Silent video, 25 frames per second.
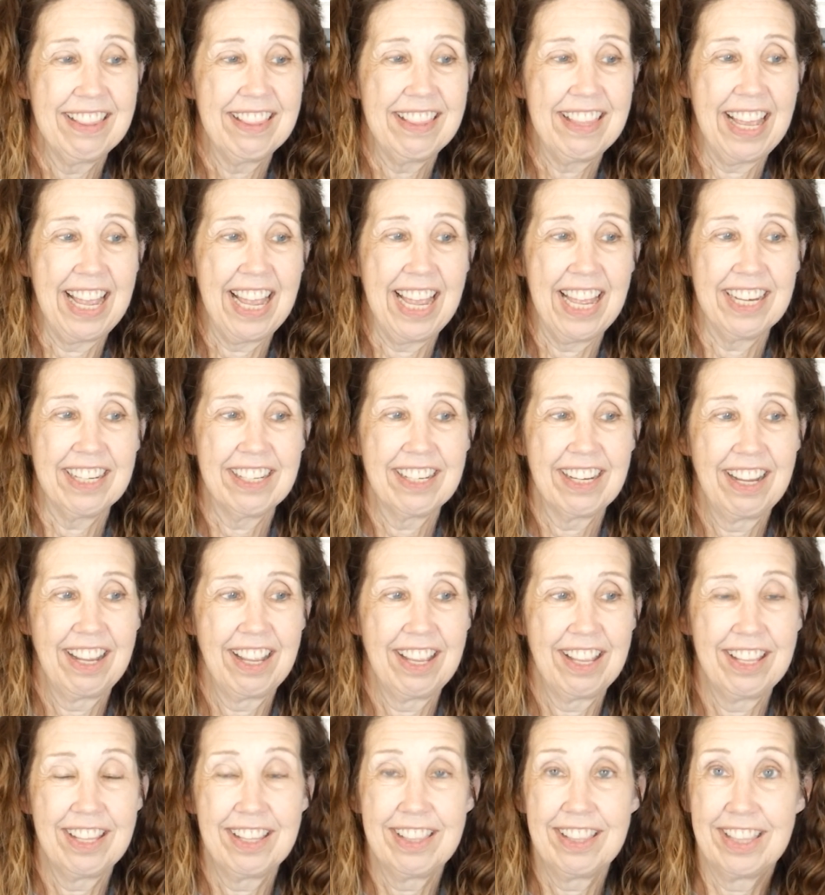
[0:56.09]
that
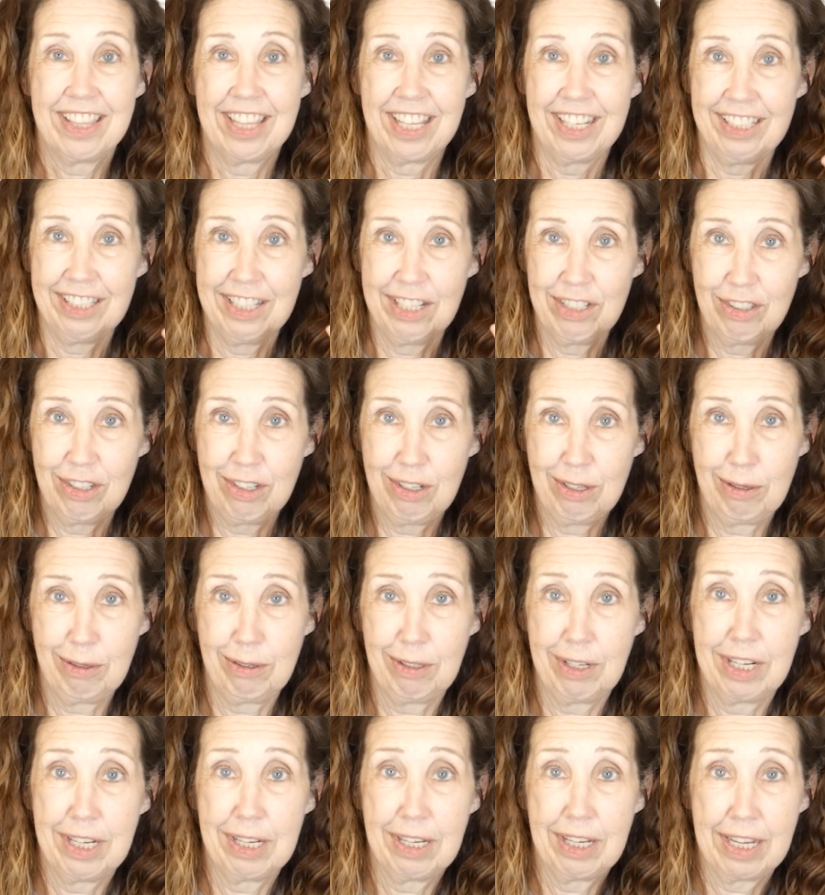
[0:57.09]
the little